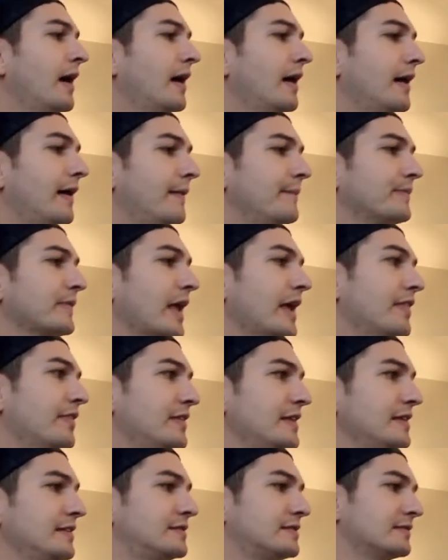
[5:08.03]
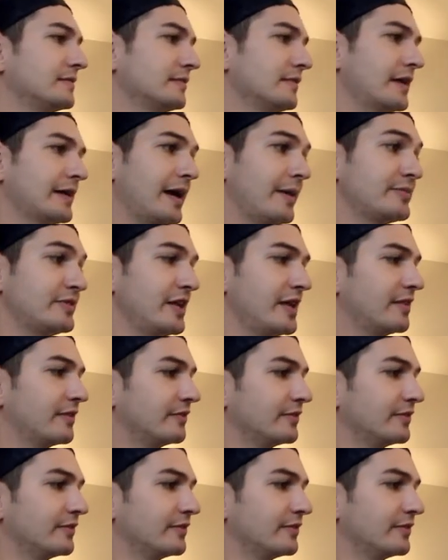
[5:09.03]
And these, like I'm saying,